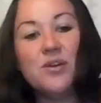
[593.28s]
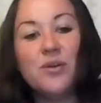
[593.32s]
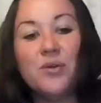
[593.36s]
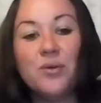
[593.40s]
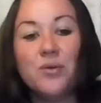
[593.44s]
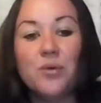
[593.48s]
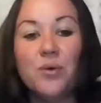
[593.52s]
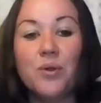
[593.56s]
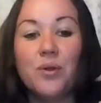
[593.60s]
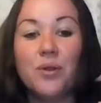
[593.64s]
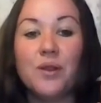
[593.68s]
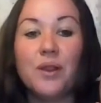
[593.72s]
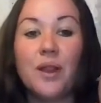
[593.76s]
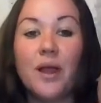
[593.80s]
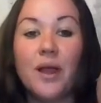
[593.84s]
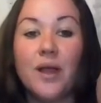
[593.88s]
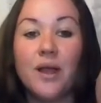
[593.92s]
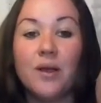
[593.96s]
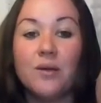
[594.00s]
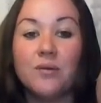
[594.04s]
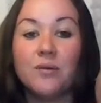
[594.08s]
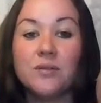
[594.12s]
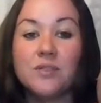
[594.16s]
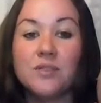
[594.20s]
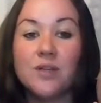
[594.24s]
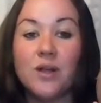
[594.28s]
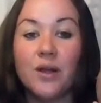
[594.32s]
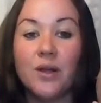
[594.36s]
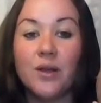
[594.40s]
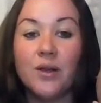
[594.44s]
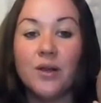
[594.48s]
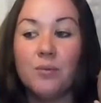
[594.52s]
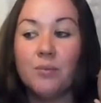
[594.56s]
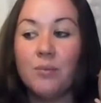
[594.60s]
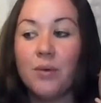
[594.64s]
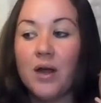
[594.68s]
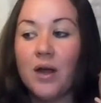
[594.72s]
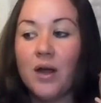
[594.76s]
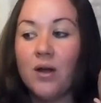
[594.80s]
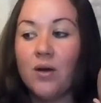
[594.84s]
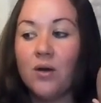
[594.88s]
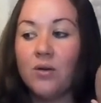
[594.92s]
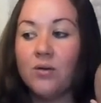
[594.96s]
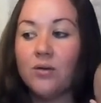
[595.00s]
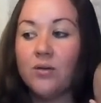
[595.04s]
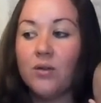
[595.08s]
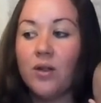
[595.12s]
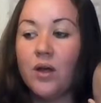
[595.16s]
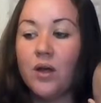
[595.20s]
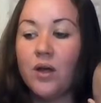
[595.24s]
So like I was talking
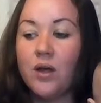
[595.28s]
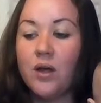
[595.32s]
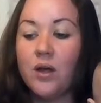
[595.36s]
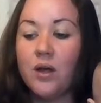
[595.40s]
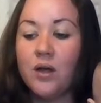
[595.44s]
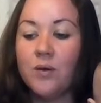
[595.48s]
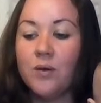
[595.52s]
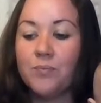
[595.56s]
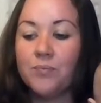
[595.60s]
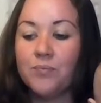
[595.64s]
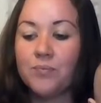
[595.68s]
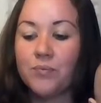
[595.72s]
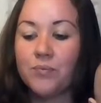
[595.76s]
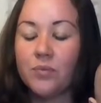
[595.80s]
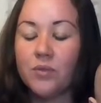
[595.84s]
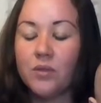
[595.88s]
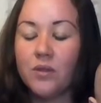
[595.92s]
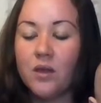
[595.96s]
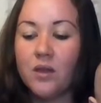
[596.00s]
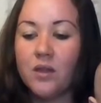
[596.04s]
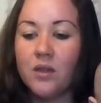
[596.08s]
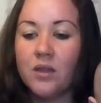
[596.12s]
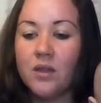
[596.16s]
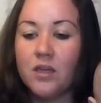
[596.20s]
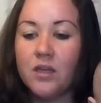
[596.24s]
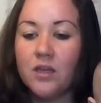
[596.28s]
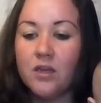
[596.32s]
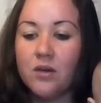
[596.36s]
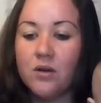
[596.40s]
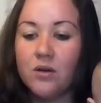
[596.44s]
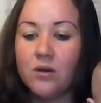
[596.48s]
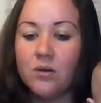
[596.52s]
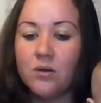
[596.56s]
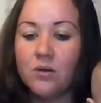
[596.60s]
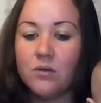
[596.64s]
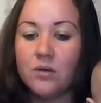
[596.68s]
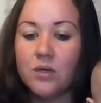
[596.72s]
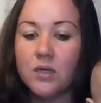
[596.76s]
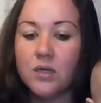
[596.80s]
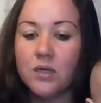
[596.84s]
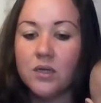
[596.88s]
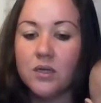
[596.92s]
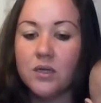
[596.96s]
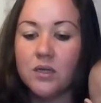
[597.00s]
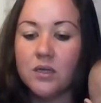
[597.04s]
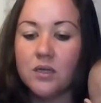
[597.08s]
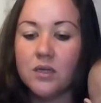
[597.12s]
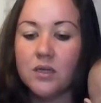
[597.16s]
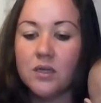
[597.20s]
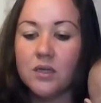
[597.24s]
about, Leo
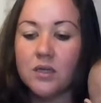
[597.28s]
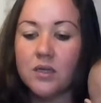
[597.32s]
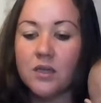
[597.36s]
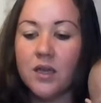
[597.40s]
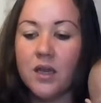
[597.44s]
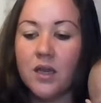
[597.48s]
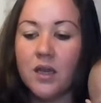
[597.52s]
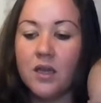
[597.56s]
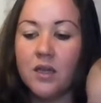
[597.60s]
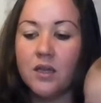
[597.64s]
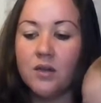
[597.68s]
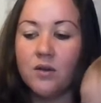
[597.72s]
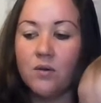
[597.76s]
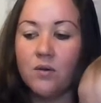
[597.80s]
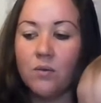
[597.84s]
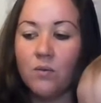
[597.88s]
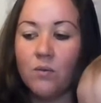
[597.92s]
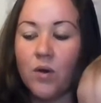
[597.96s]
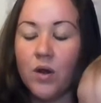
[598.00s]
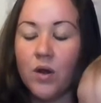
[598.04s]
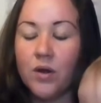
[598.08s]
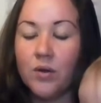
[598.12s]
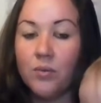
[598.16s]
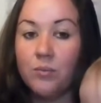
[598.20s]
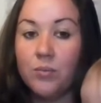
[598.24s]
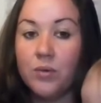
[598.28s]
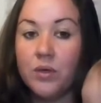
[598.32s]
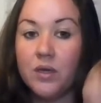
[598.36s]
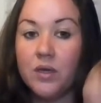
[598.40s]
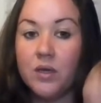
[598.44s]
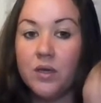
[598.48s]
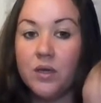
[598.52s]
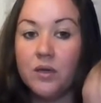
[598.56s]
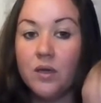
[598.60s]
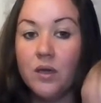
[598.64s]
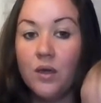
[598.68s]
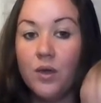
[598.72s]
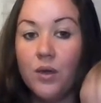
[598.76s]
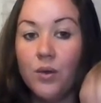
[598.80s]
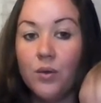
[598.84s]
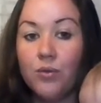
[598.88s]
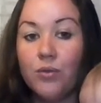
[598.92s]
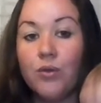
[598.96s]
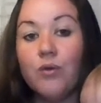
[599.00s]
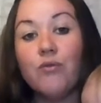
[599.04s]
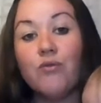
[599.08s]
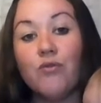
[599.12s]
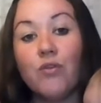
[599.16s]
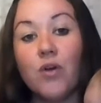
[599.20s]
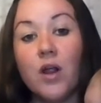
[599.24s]
can want to be
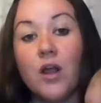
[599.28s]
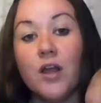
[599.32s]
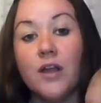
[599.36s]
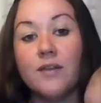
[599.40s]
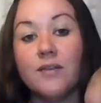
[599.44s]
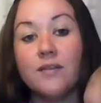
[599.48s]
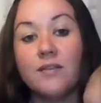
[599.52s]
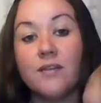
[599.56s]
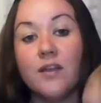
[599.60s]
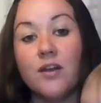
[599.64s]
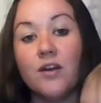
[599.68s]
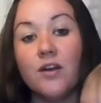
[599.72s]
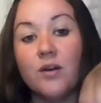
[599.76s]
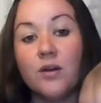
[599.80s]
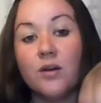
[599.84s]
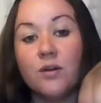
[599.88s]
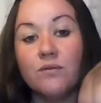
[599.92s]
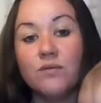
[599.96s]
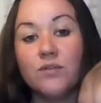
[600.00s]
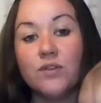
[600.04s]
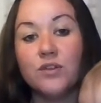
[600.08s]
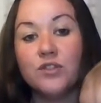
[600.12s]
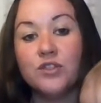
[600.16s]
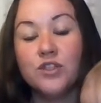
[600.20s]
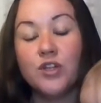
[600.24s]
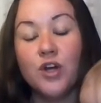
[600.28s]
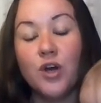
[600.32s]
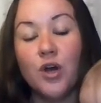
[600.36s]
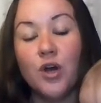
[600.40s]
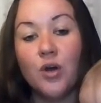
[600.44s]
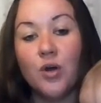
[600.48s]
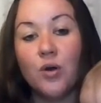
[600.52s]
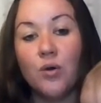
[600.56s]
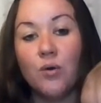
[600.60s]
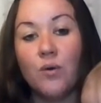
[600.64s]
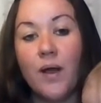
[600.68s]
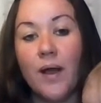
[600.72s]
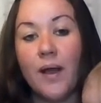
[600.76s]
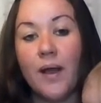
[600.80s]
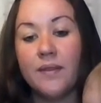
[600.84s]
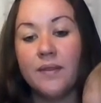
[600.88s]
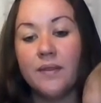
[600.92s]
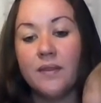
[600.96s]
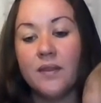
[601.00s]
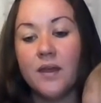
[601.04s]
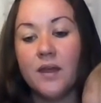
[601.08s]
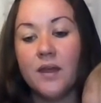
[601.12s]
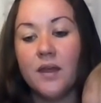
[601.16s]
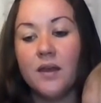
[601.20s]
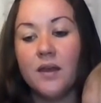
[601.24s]
the front and center of the show and